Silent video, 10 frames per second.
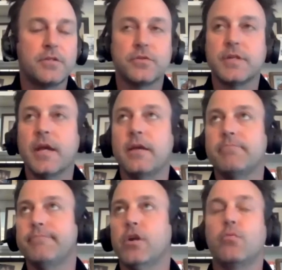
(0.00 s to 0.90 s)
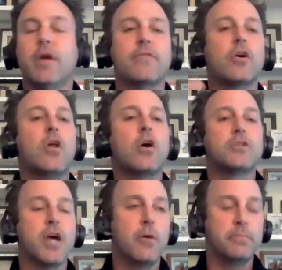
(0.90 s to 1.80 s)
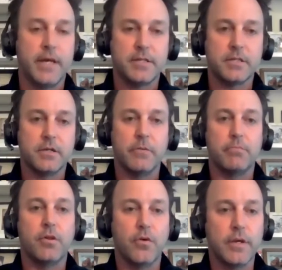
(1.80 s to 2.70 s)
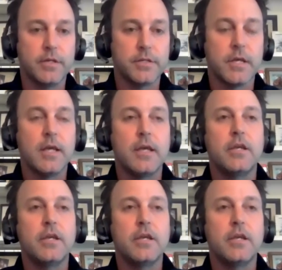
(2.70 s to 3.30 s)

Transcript: So say, we have our large help desk of employees.